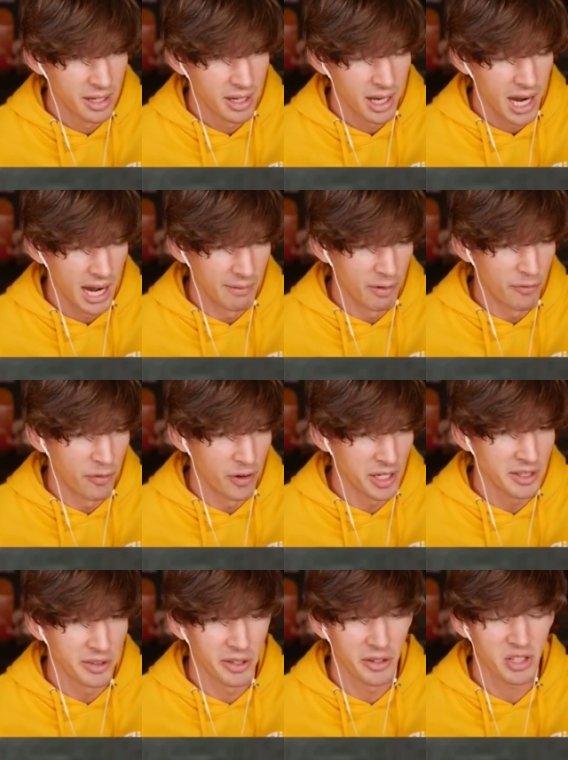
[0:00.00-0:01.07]
I have a
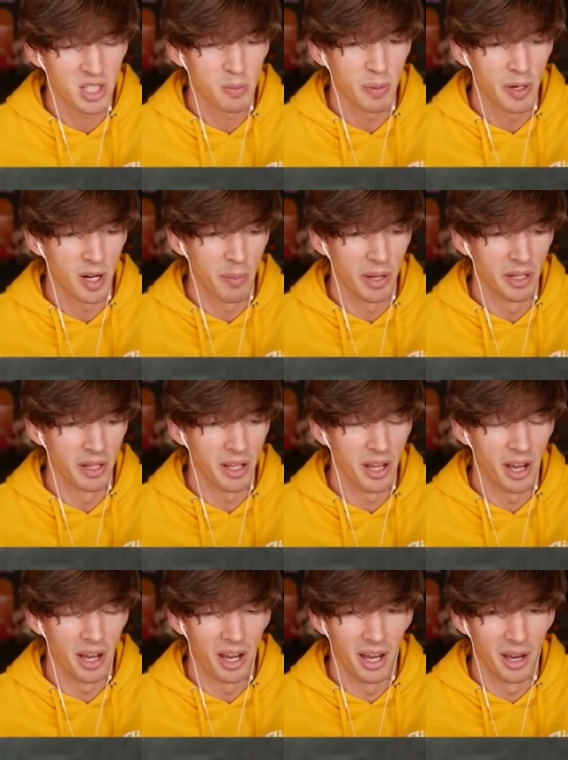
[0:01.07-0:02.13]
funny little experiment.
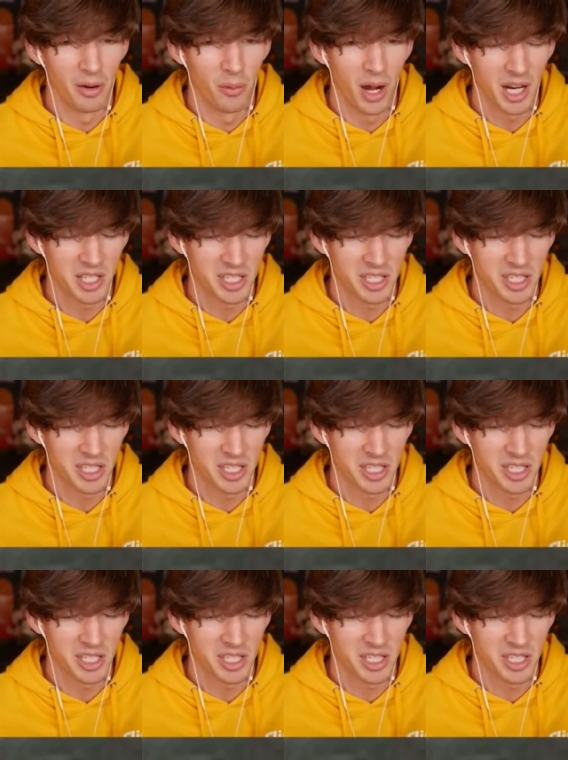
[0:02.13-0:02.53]
Uh, watch